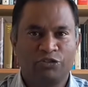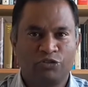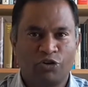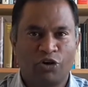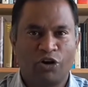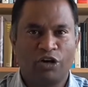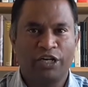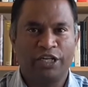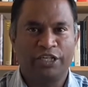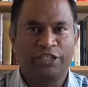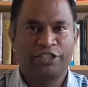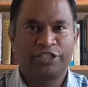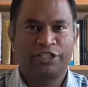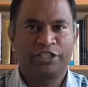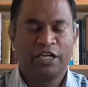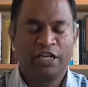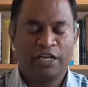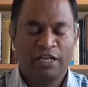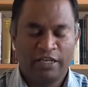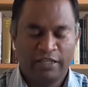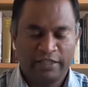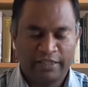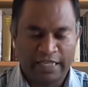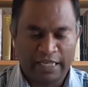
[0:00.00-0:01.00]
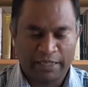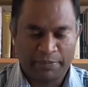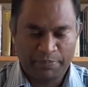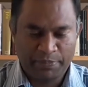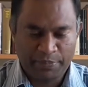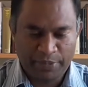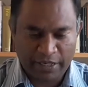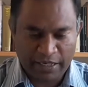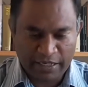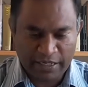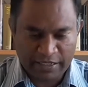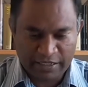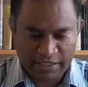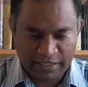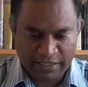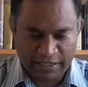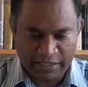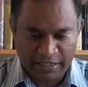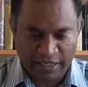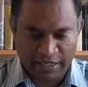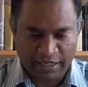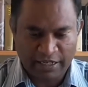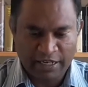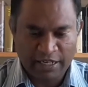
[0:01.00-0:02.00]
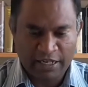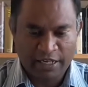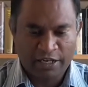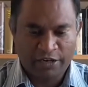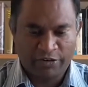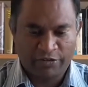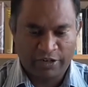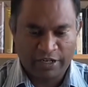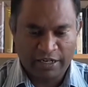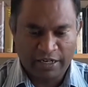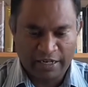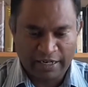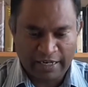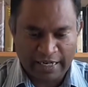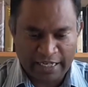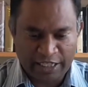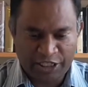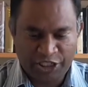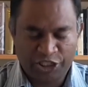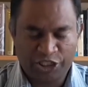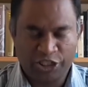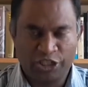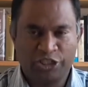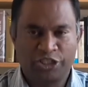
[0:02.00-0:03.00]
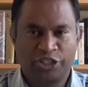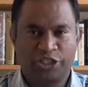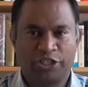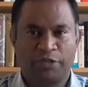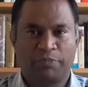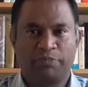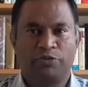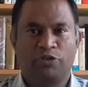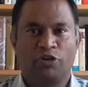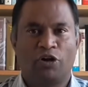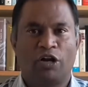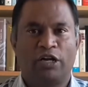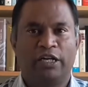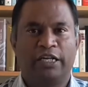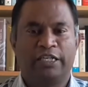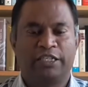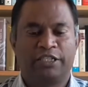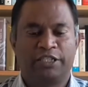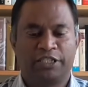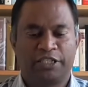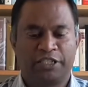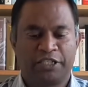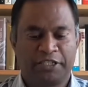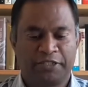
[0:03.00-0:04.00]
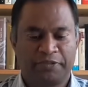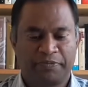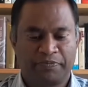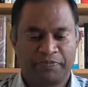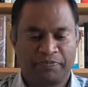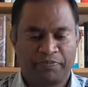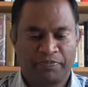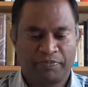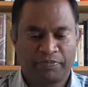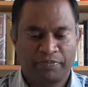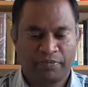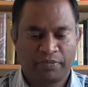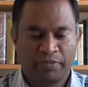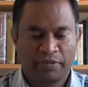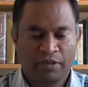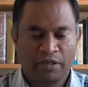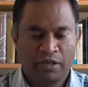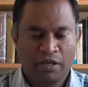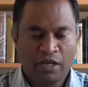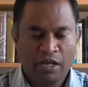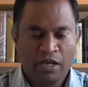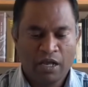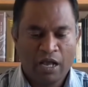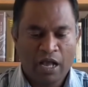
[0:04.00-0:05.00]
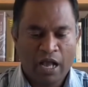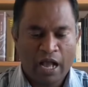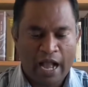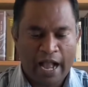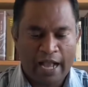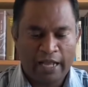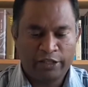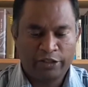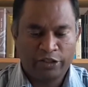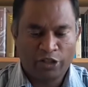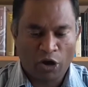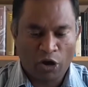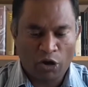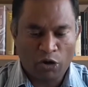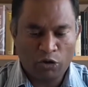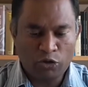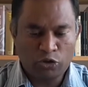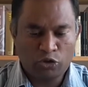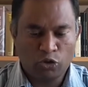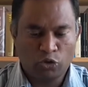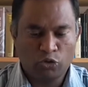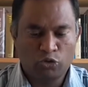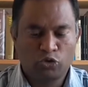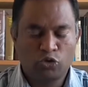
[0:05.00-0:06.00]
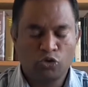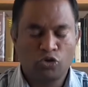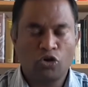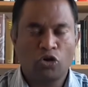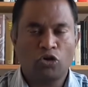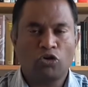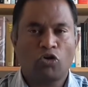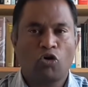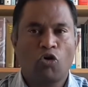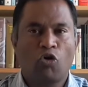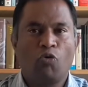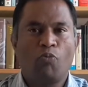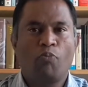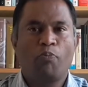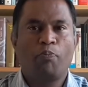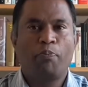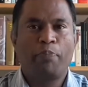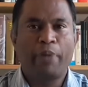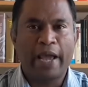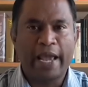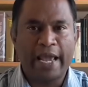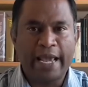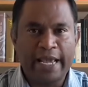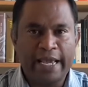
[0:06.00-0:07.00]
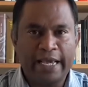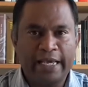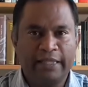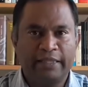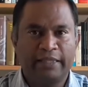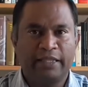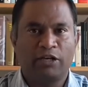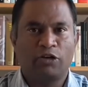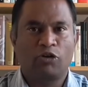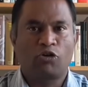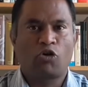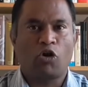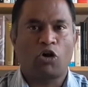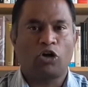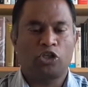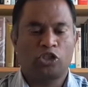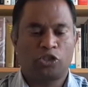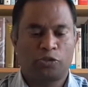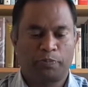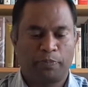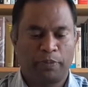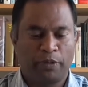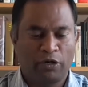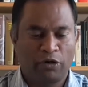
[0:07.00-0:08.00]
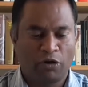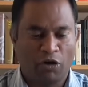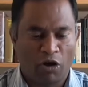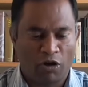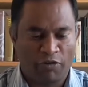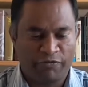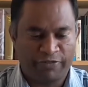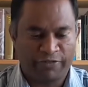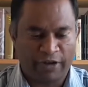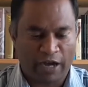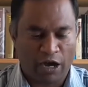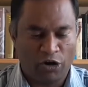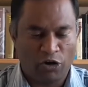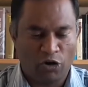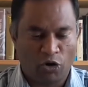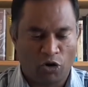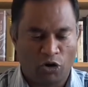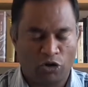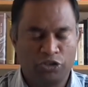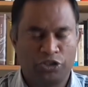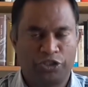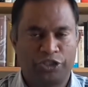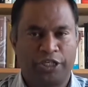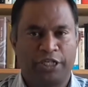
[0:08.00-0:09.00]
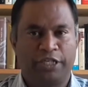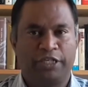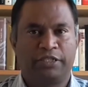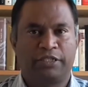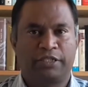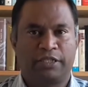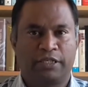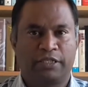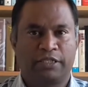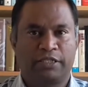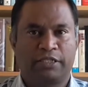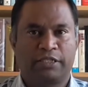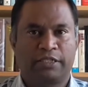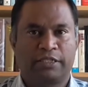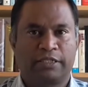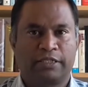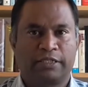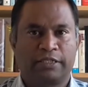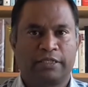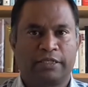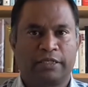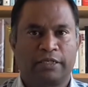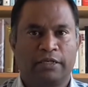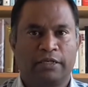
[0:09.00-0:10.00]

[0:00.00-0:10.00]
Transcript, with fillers: knowledge, that personal relationship knowledge. And those who do not obey the gospel of our Lord Jesus.